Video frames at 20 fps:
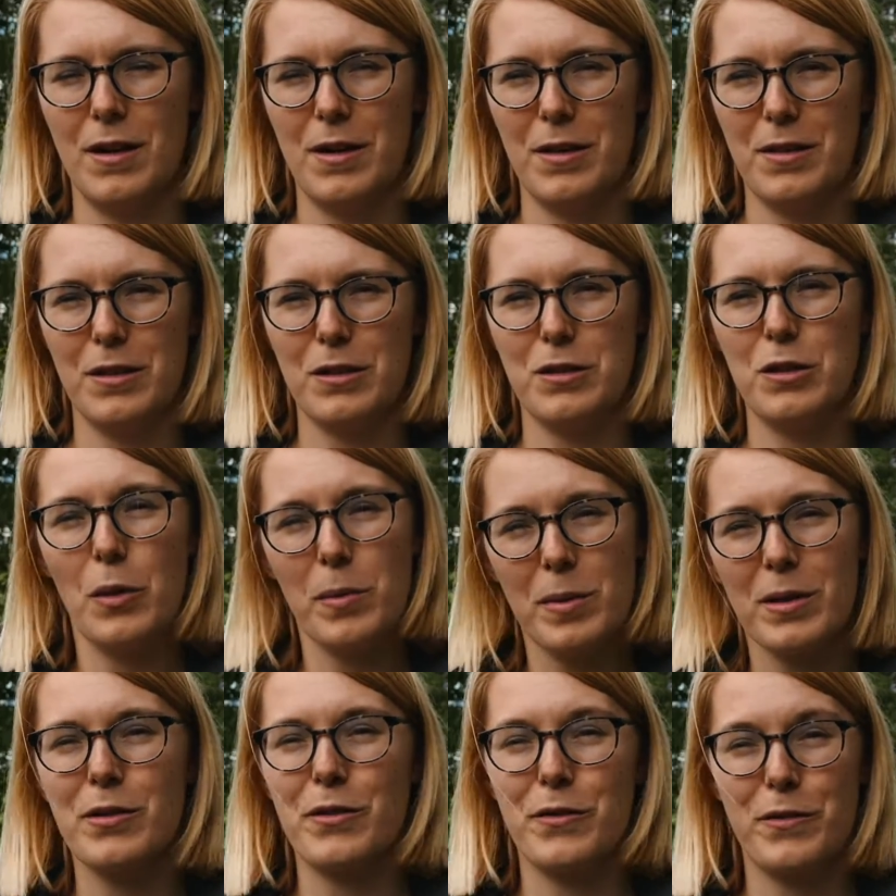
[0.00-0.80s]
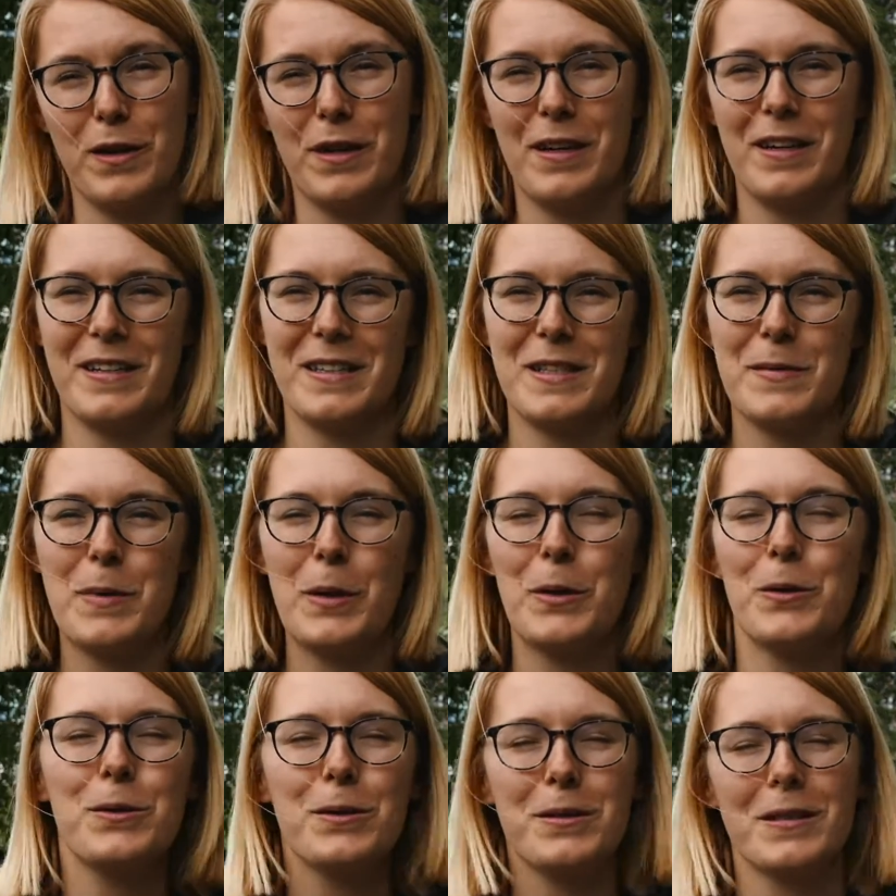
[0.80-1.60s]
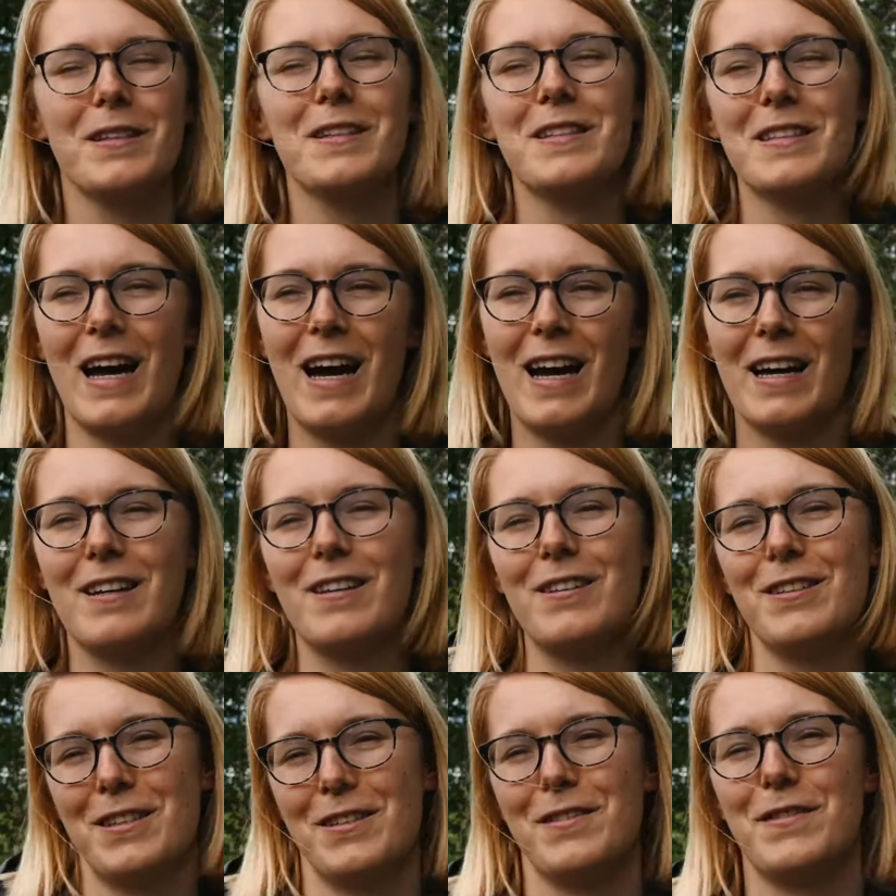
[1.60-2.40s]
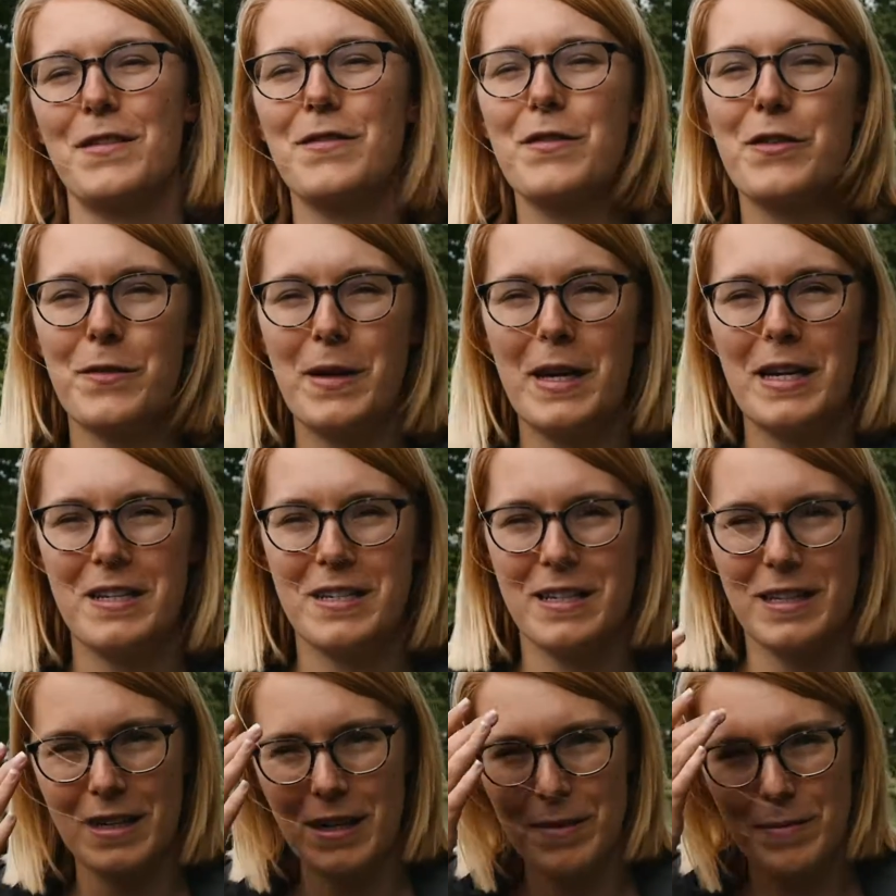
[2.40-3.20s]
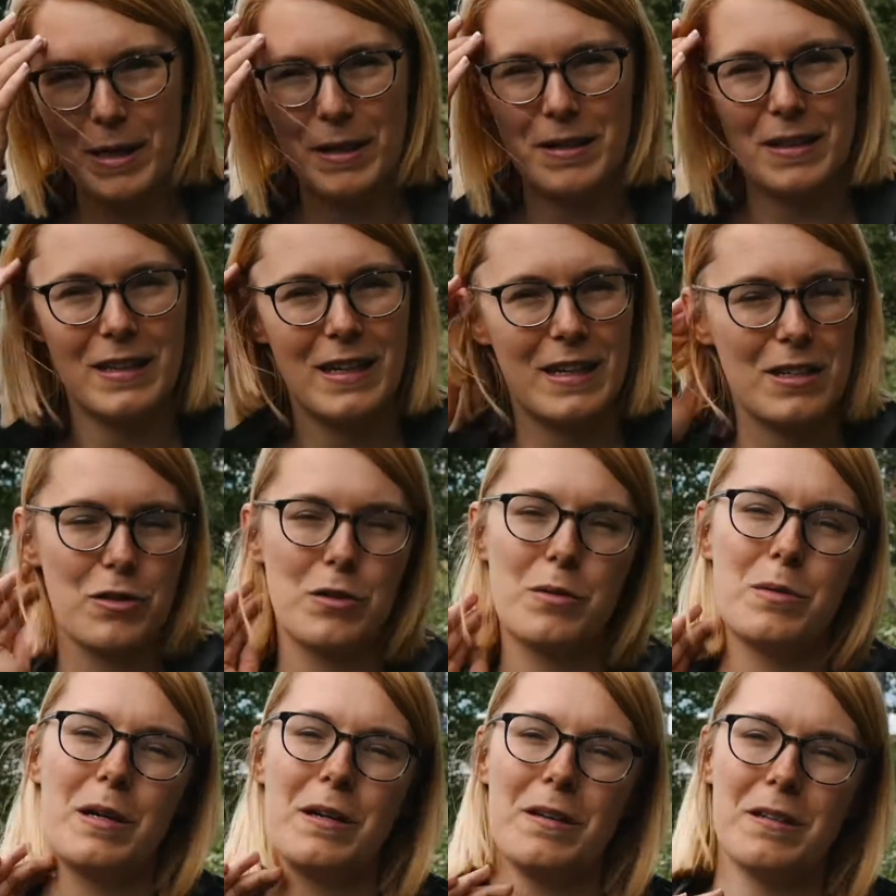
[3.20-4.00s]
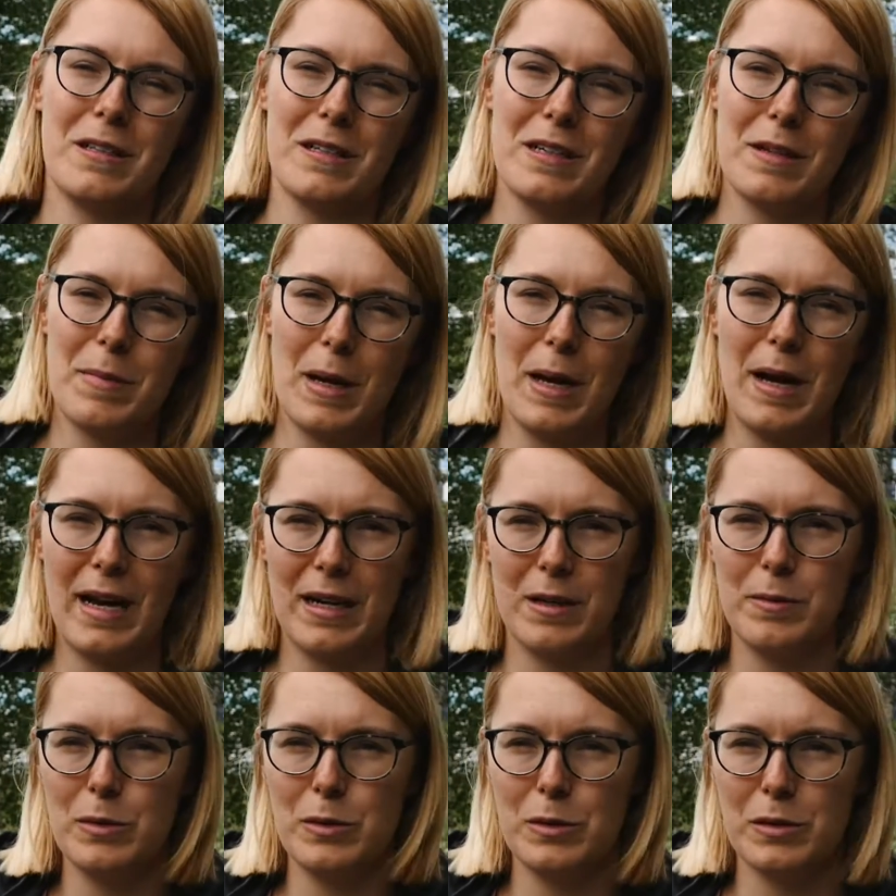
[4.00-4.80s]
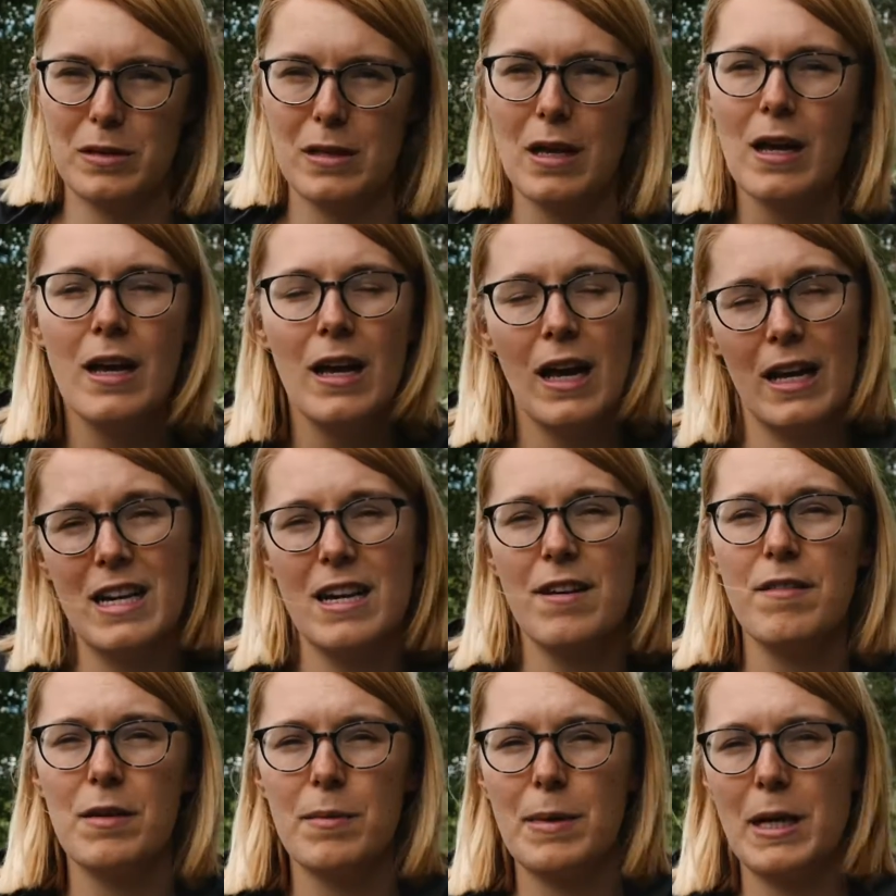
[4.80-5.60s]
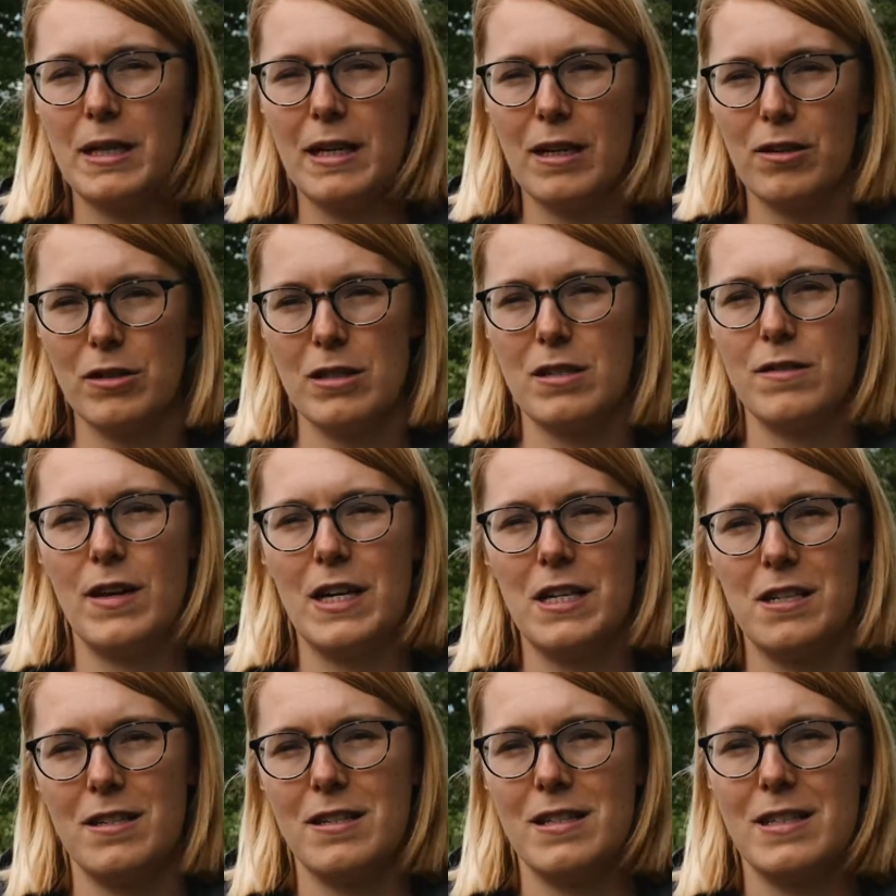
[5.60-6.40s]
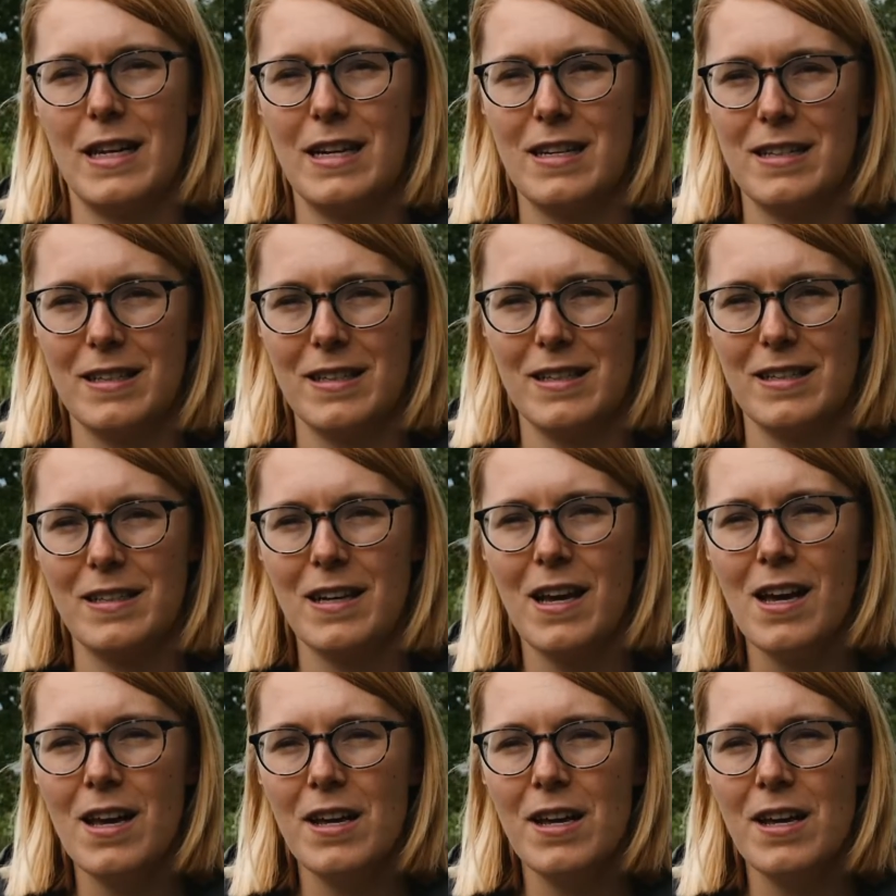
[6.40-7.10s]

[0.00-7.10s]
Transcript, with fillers: the topic of farts, but also to add lots of information about the natural world and about animals and even about their conservation status.